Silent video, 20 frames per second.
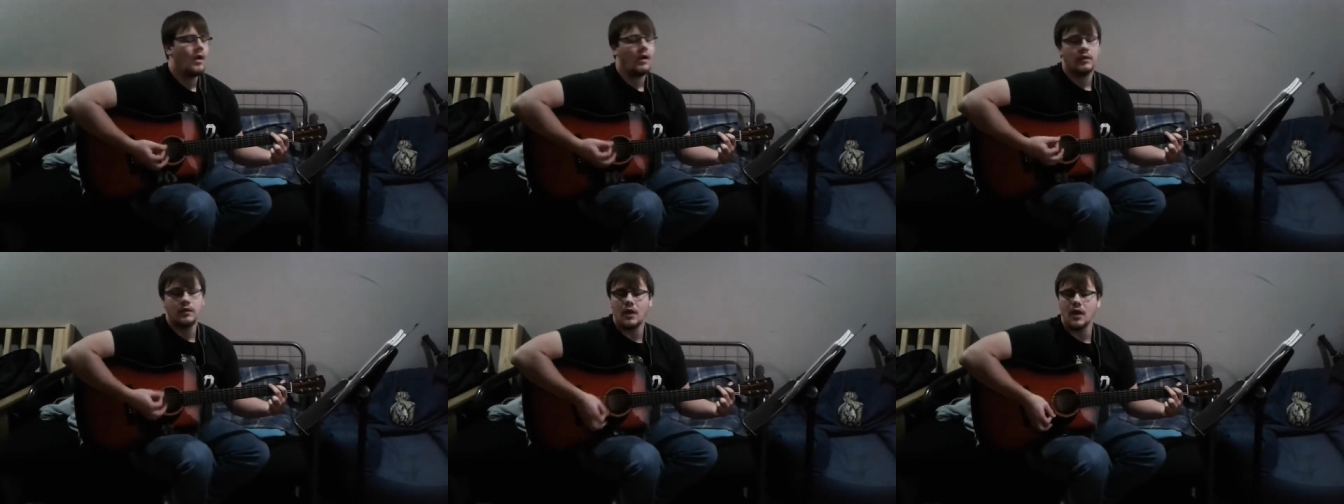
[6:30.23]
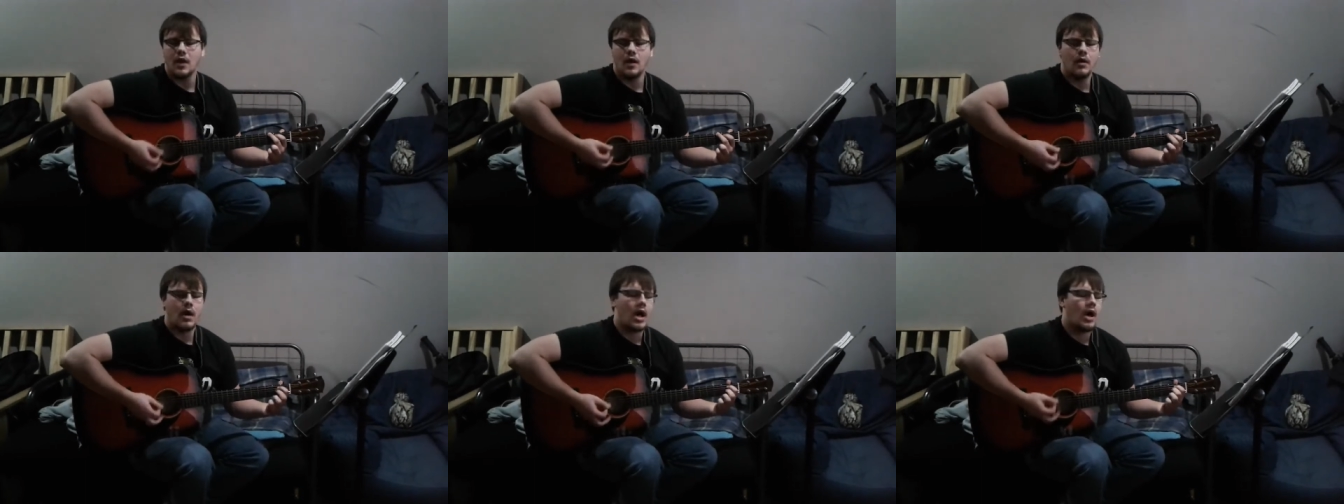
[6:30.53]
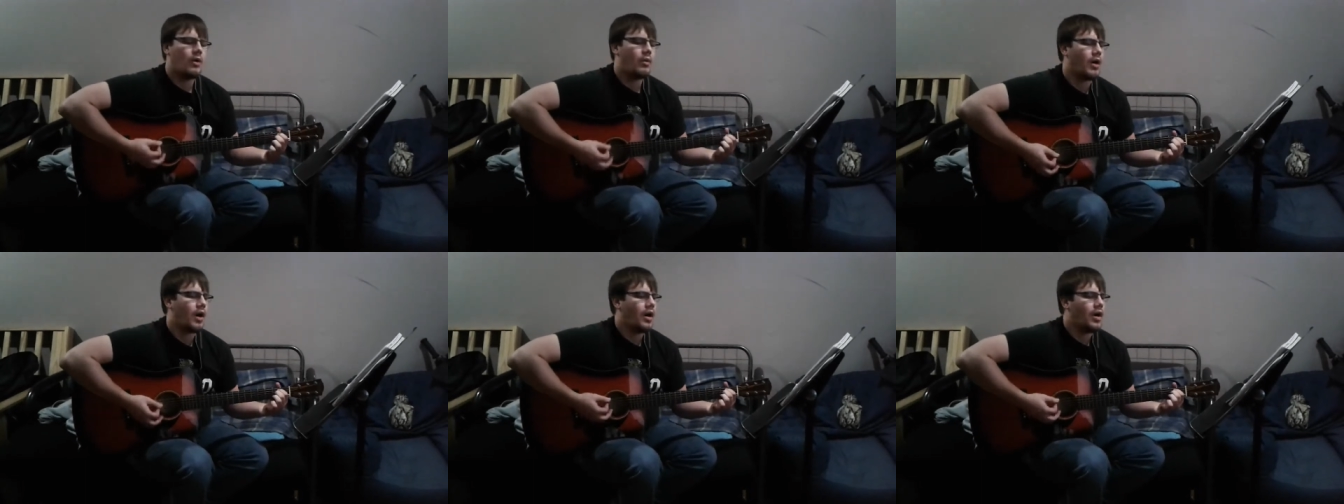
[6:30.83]
No,
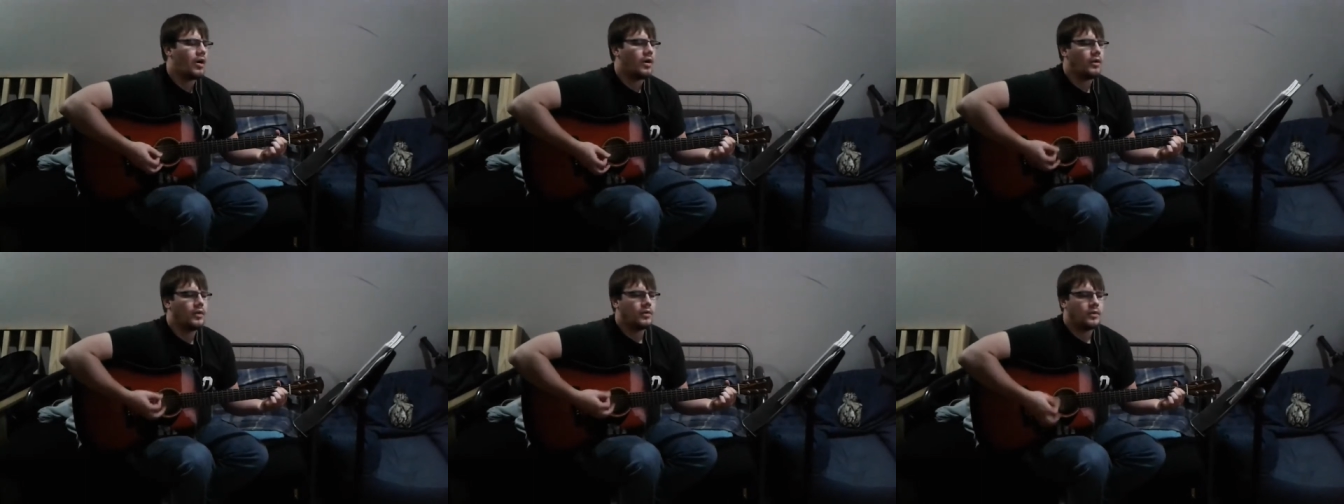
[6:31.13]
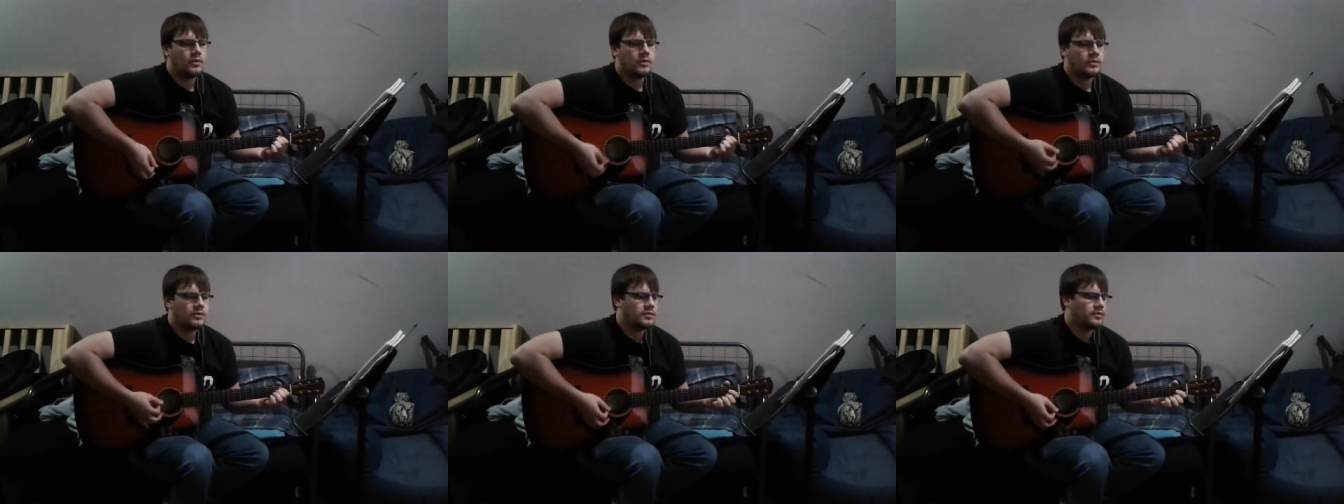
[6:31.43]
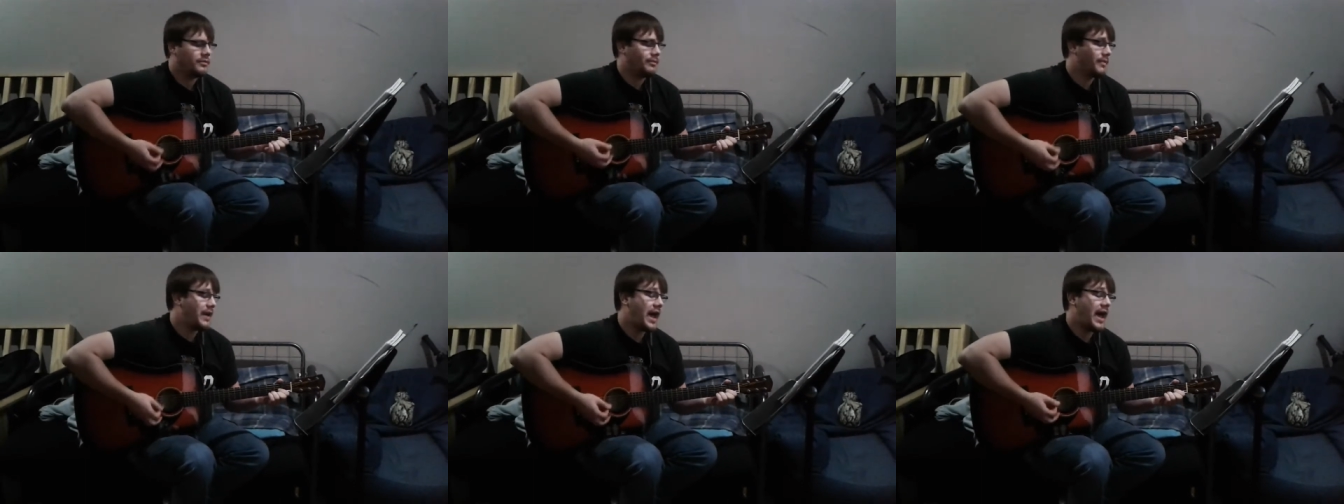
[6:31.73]
I won't
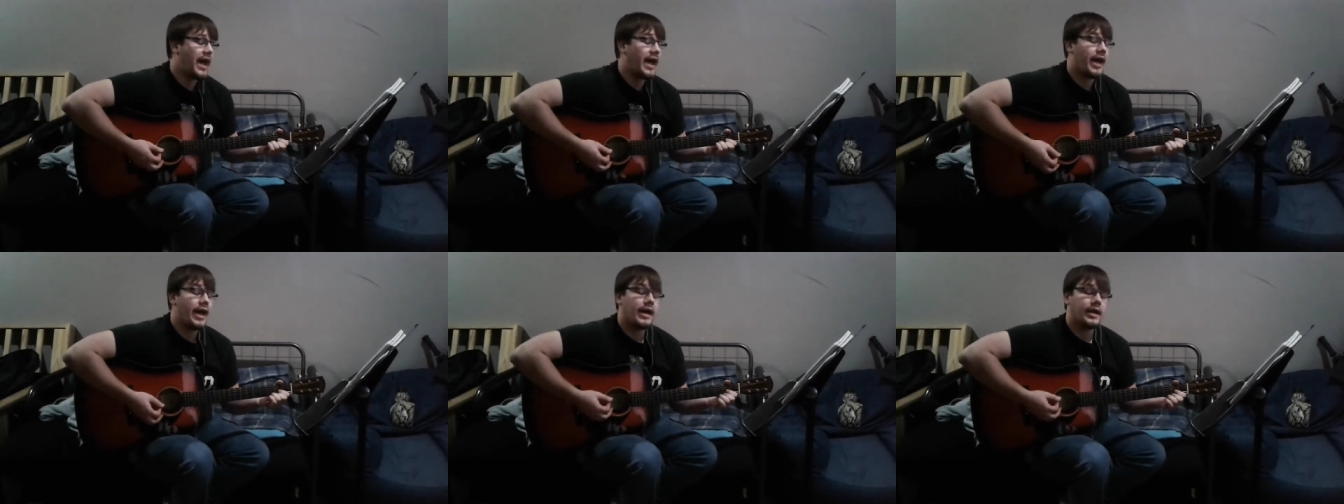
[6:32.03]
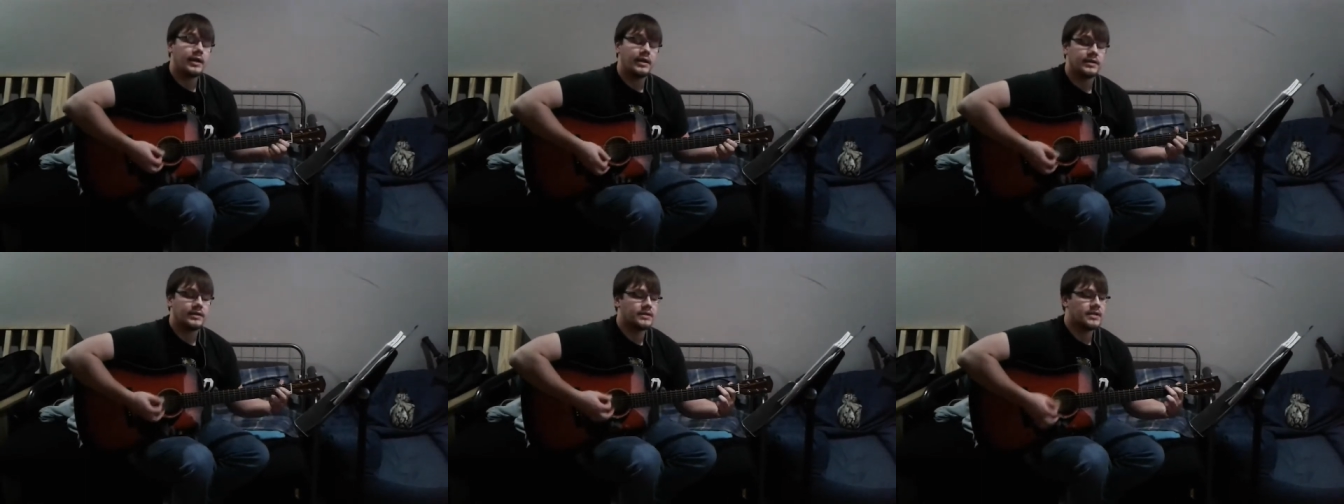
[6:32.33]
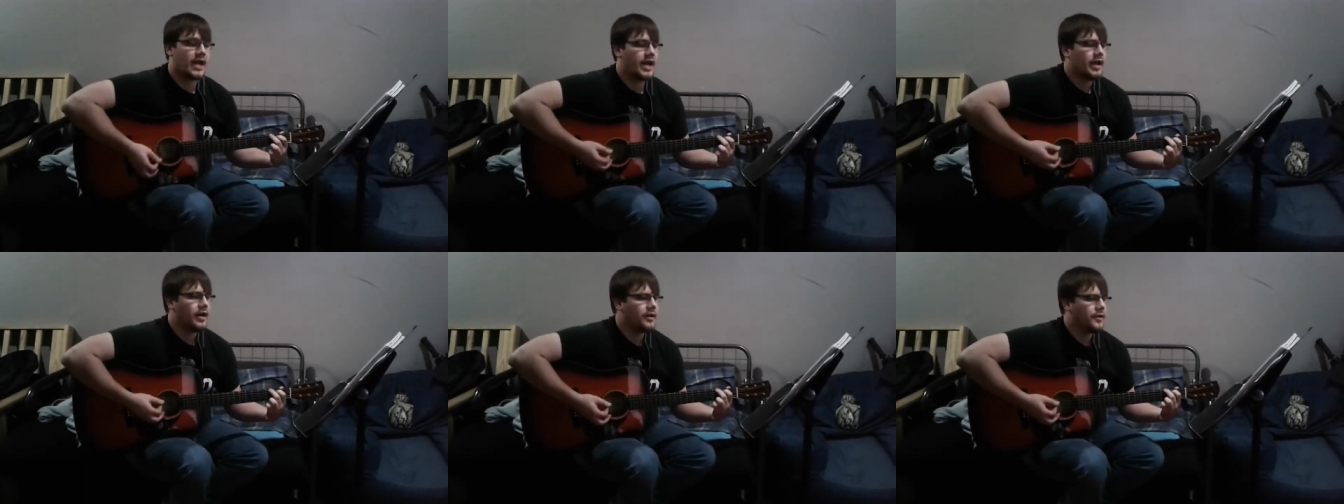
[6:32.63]
back
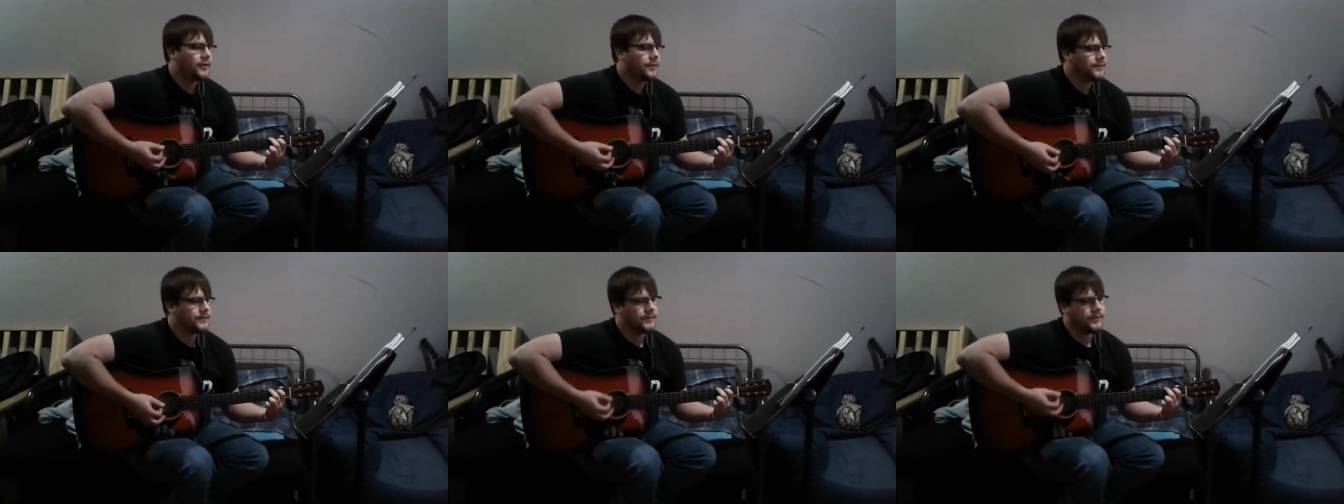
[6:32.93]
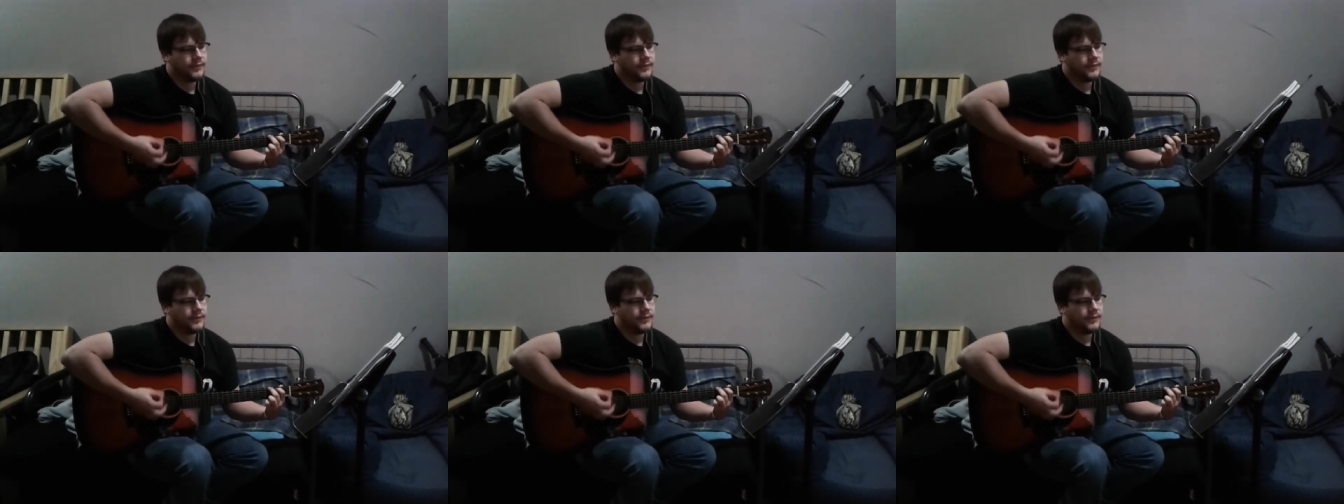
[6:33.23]
down.